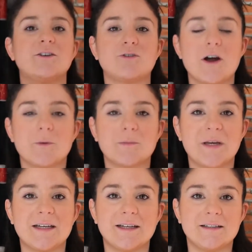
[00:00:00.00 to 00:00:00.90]
go wrong with
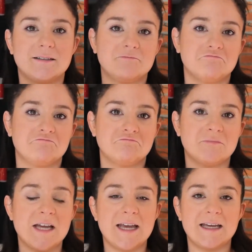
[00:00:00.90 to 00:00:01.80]
bacon.
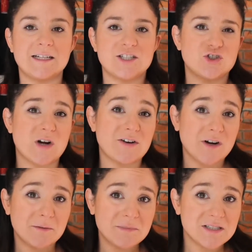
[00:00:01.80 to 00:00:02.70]
And it's dry
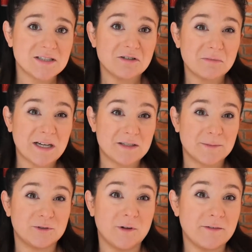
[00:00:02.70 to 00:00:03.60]
rubbed, so my
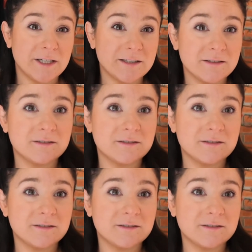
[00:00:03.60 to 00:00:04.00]
husband will love it.